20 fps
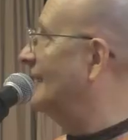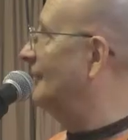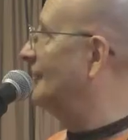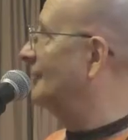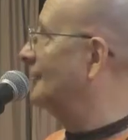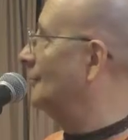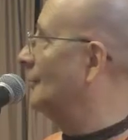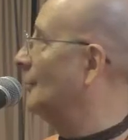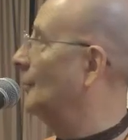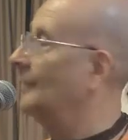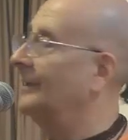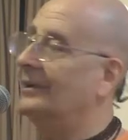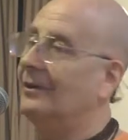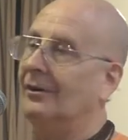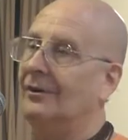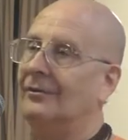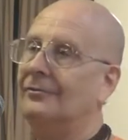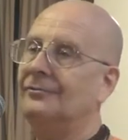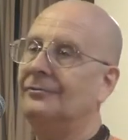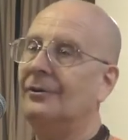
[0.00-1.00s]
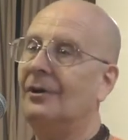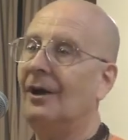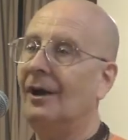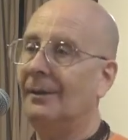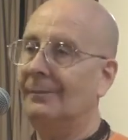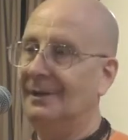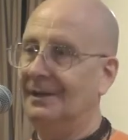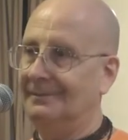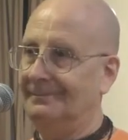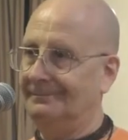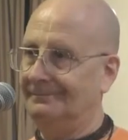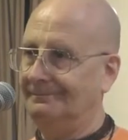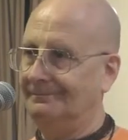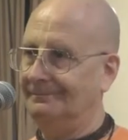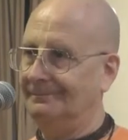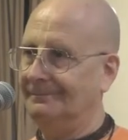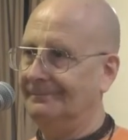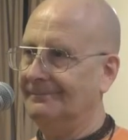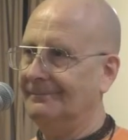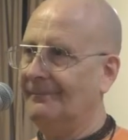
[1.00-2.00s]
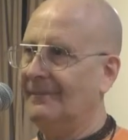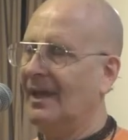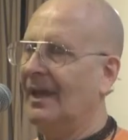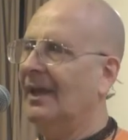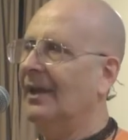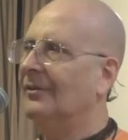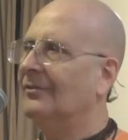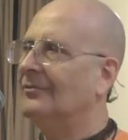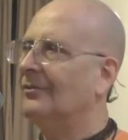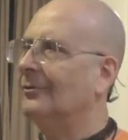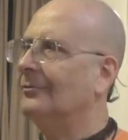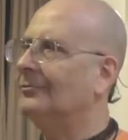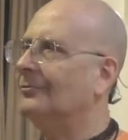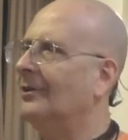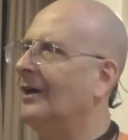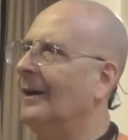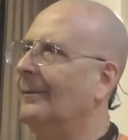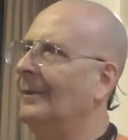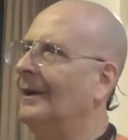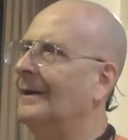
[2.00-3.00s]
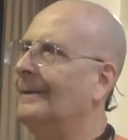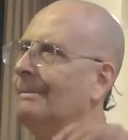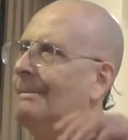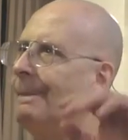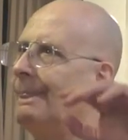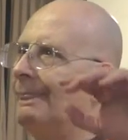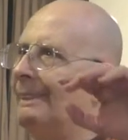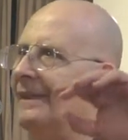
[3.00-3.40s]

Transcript: this is what we call trauma. So trauma